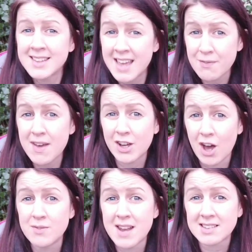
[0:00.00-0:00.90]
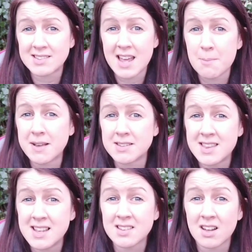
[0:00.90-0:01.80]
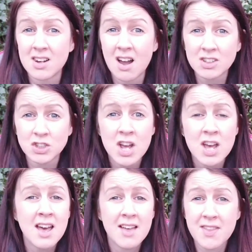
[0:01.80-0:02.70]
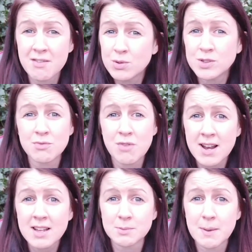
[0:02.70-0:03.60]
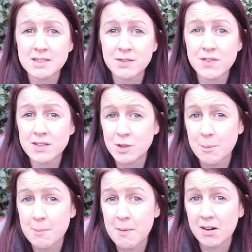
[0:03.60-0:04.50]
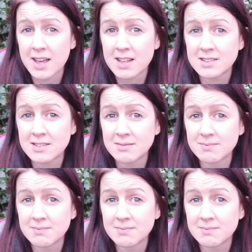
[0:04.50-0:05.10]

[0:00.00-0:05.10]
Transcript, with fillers: give it a go next year because these are lush and they're also really expensive in supermarkets